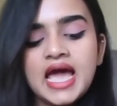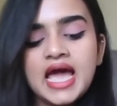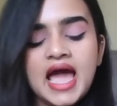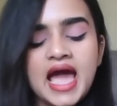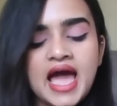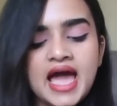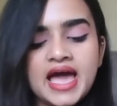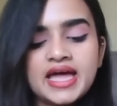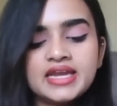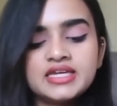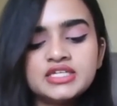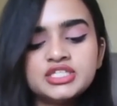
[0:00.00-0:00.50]

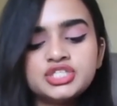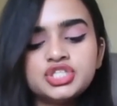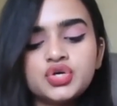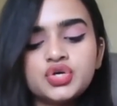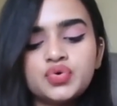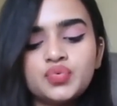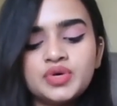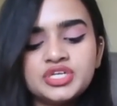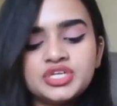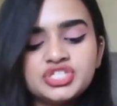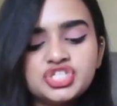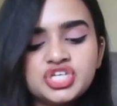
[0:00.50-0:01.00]
and
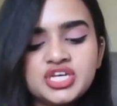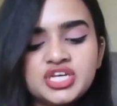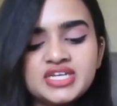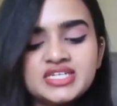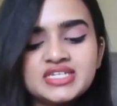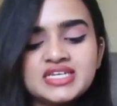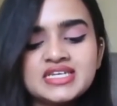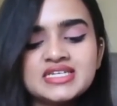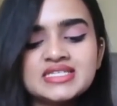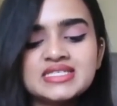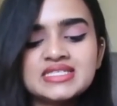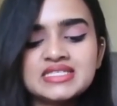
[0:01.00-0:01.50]
your
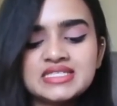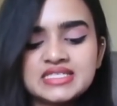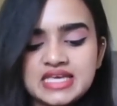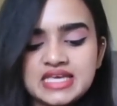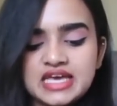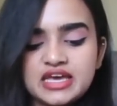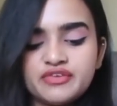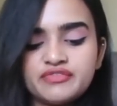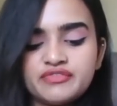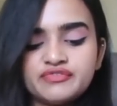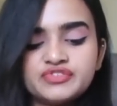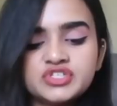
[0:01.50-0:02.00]
widget is
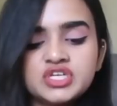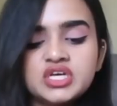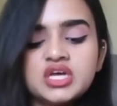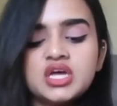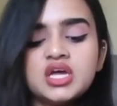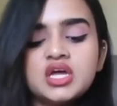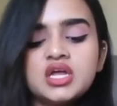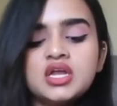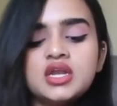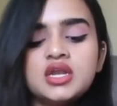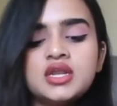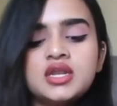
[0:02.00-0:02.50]
saved.
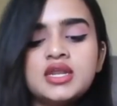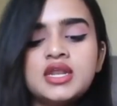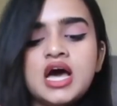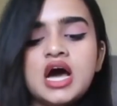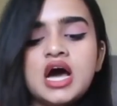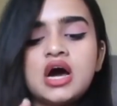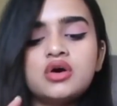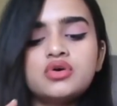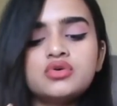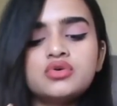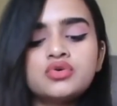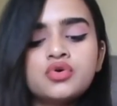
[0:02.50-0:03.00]

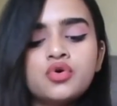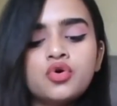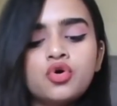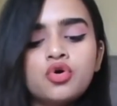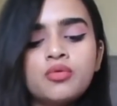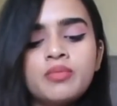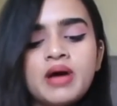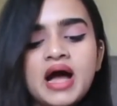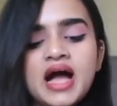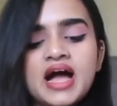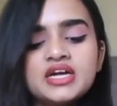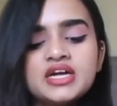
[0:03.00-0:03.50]
Now
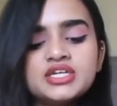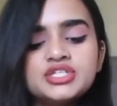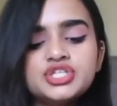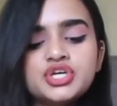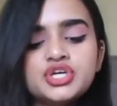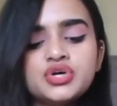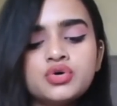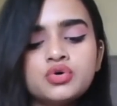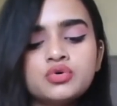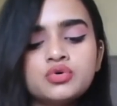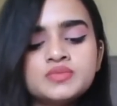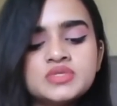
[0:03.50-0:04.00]
go back to
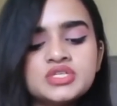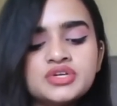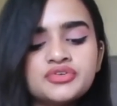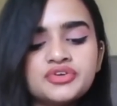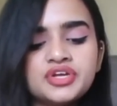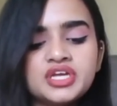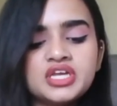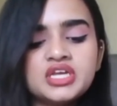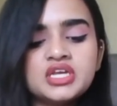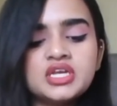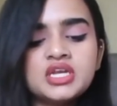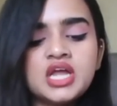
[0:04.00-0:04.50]
your home
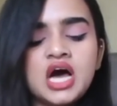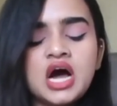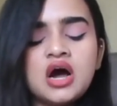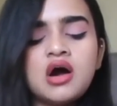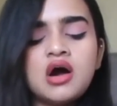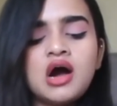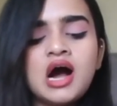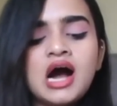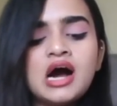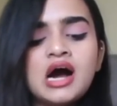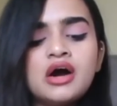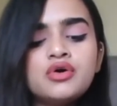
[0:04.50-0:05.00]
screen. Now
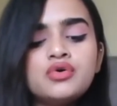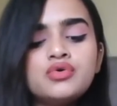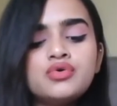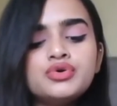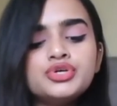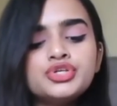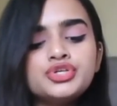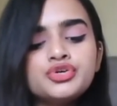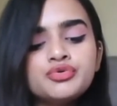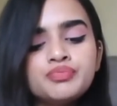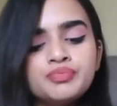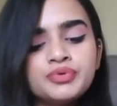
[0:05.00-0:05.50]

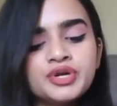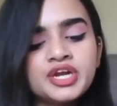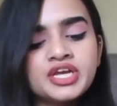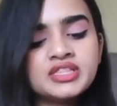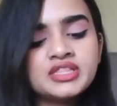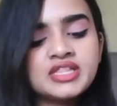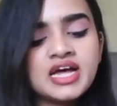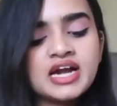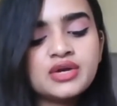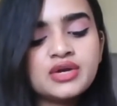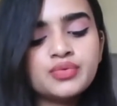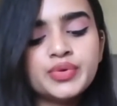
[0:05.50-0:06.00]
how you
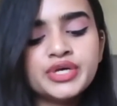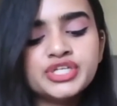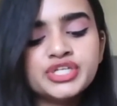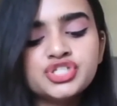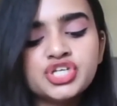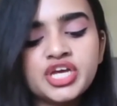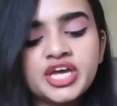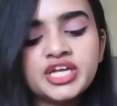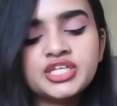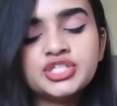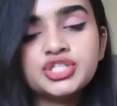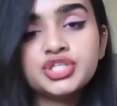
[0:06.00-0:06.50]
bring that
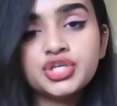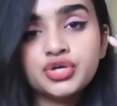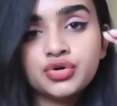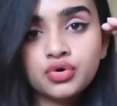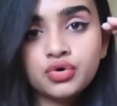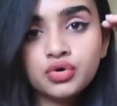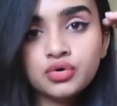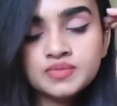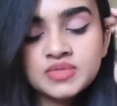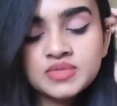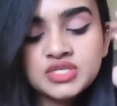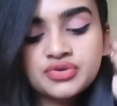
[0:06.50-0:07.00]
widget to your
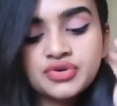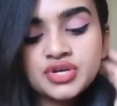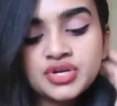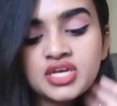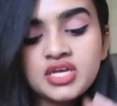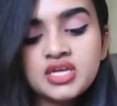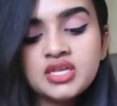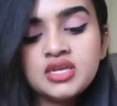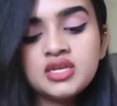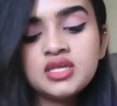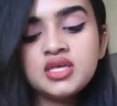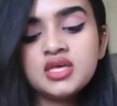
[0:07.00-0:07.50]
home
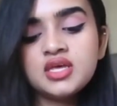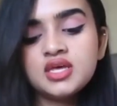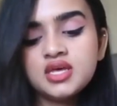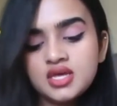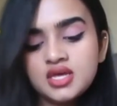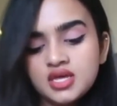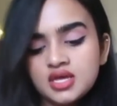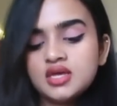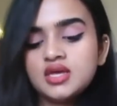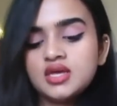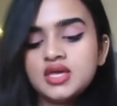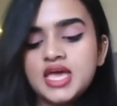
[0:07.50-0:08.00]
screen
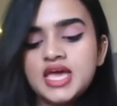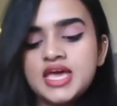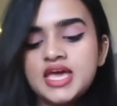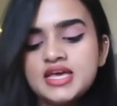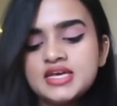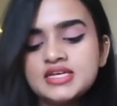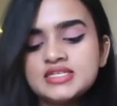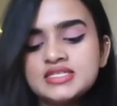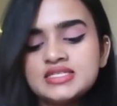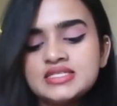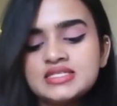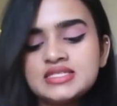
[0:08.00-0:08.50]

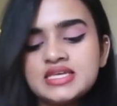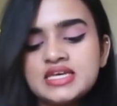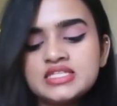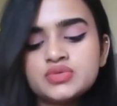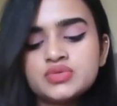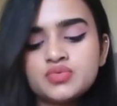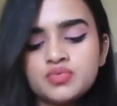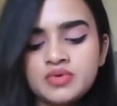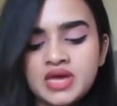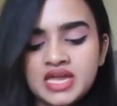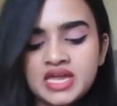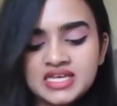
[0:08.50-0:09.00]
is,
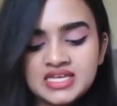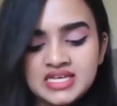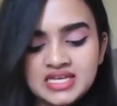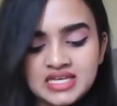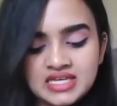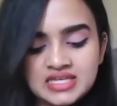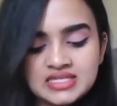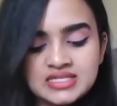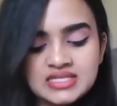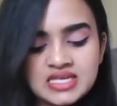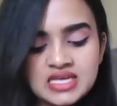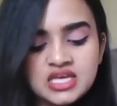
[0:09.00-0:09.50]
it's very
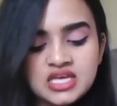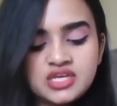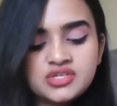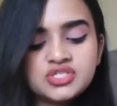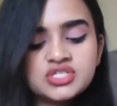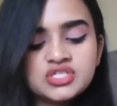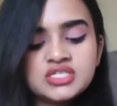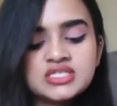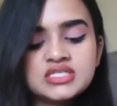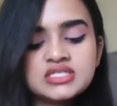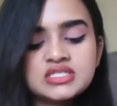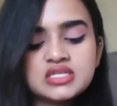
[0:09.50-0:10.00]
easy. You
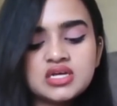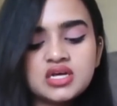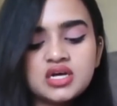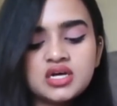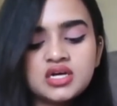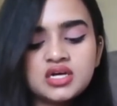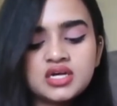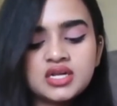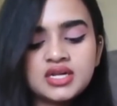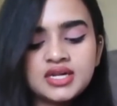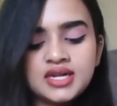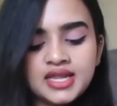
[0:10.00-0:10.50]

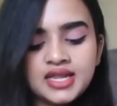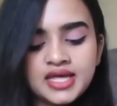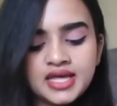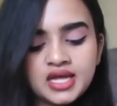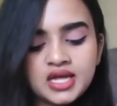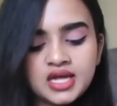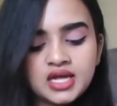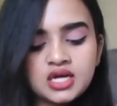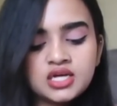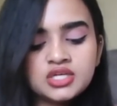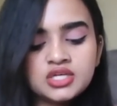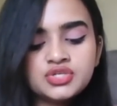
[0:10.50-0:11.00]

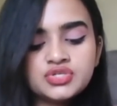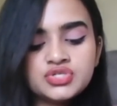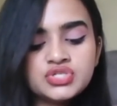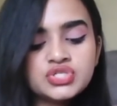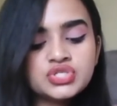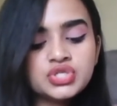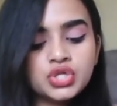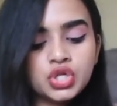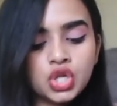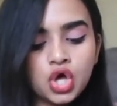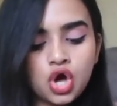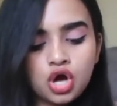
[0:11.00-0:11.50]

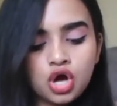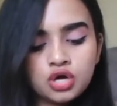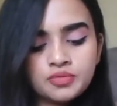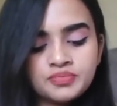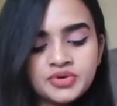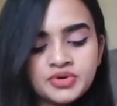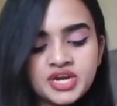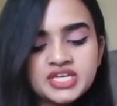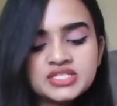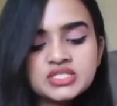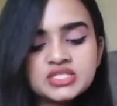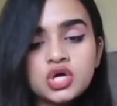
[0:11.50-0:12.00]
just long
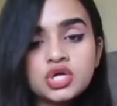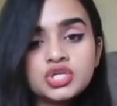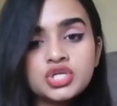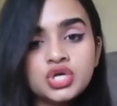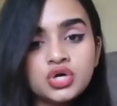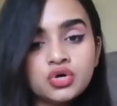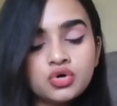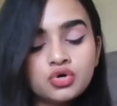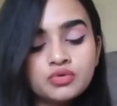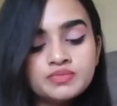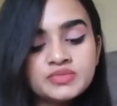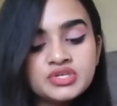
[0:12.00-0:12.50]
press on
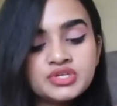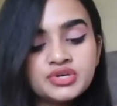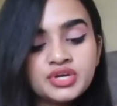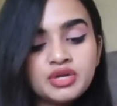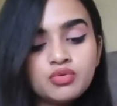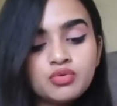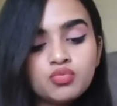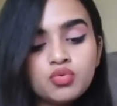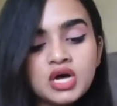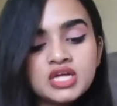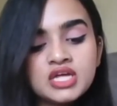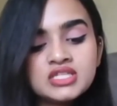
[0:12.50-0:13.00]
your home
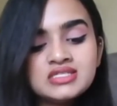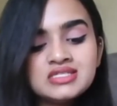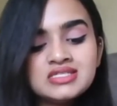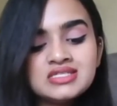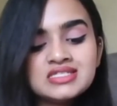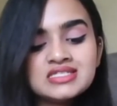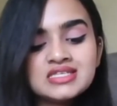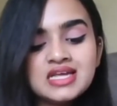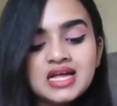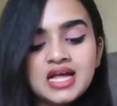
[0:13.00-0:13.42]
screen once,